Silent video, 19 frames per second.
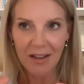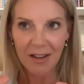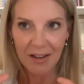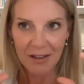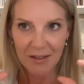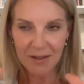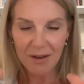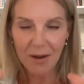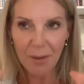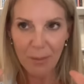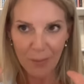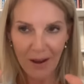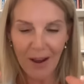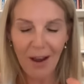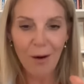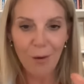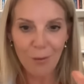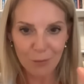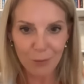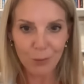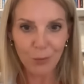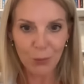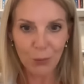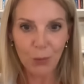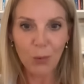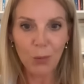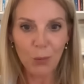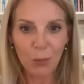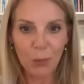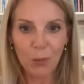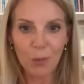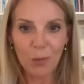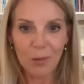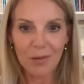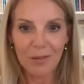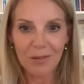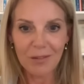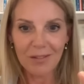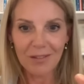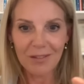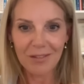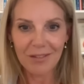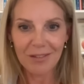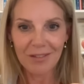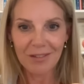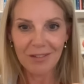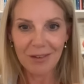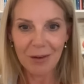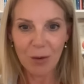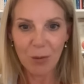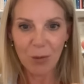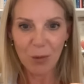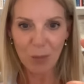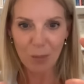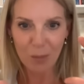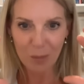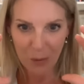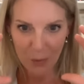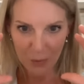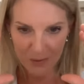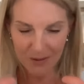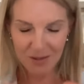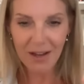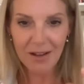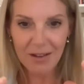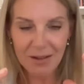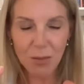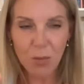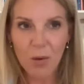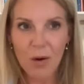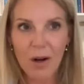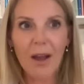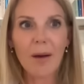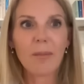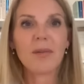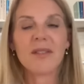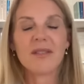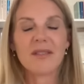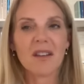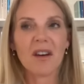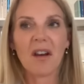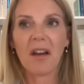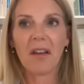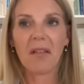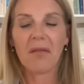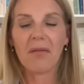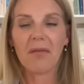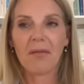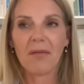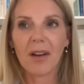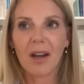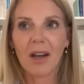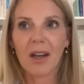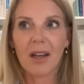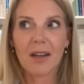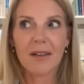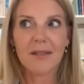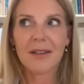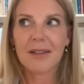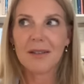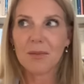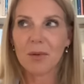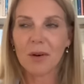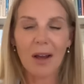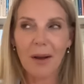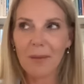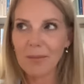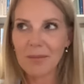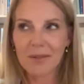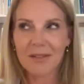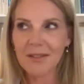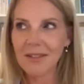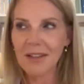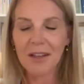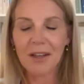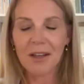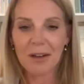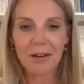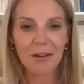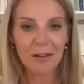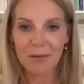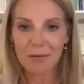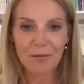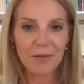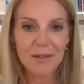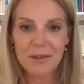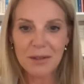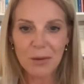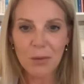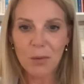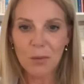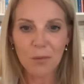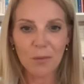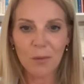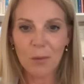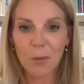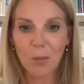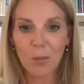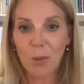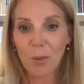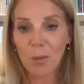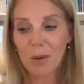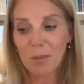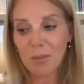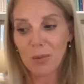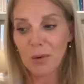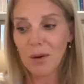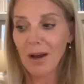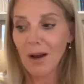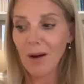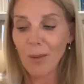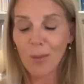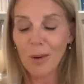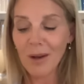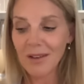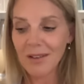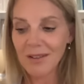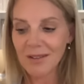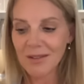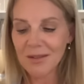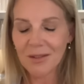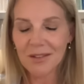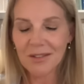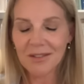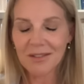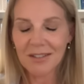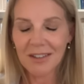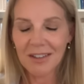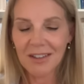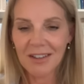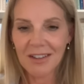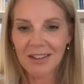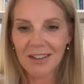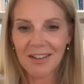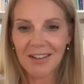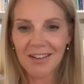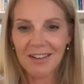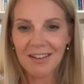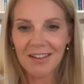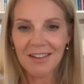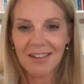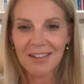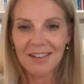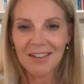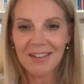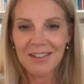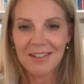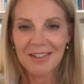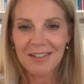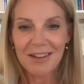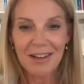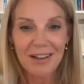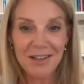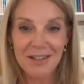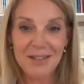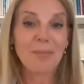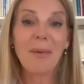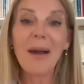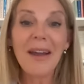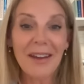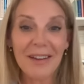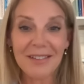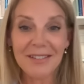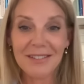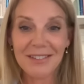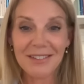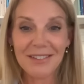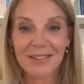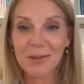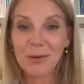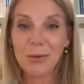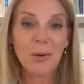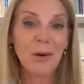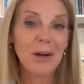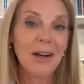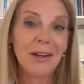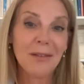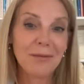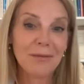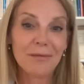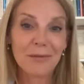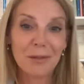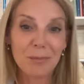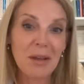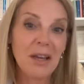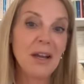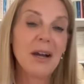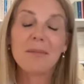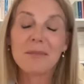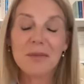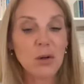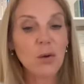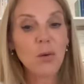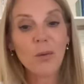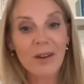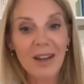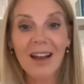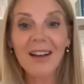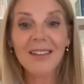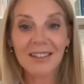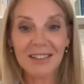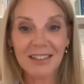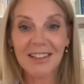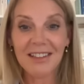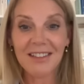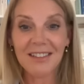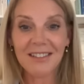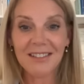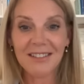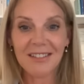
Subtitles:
is a powerful tool, because that's what happens, and I guess that's what happens here in physical form. What we put our awareness on expands or becomes your reality